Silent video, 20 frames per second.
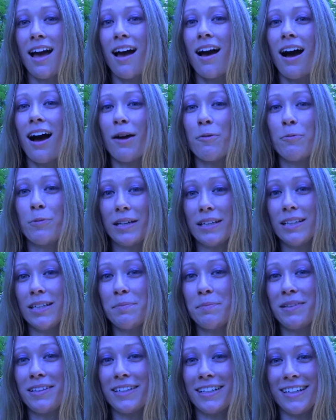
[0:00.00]
I really
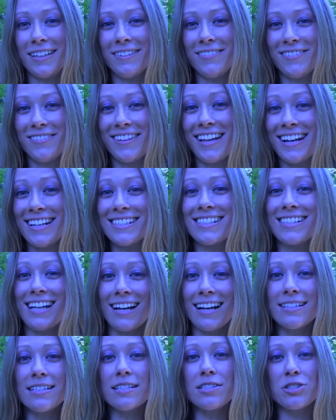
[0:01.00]
believe that it's
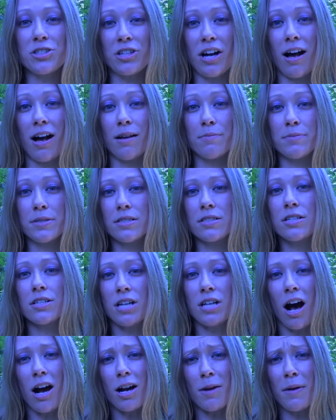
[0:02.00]
scientists' jobs to
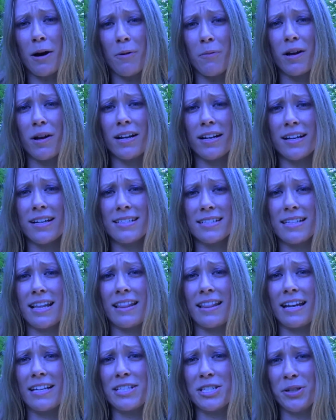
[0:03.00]
talk about what it is that
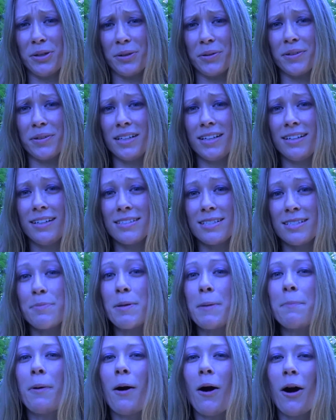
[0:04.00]
they do, to be
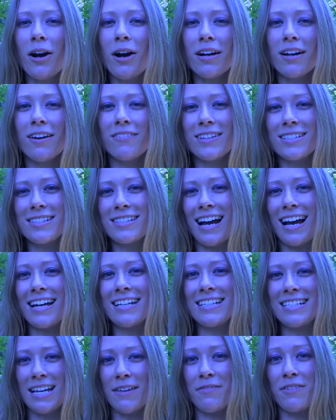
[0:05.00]
part of the
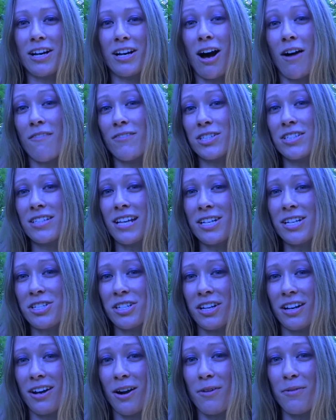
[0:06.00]
scientific
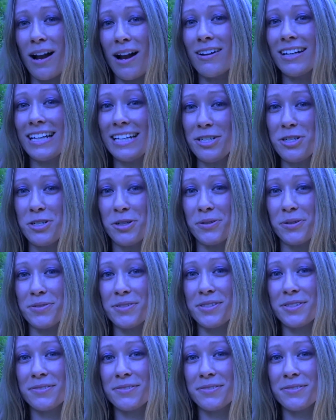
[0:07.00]
conversation around issues.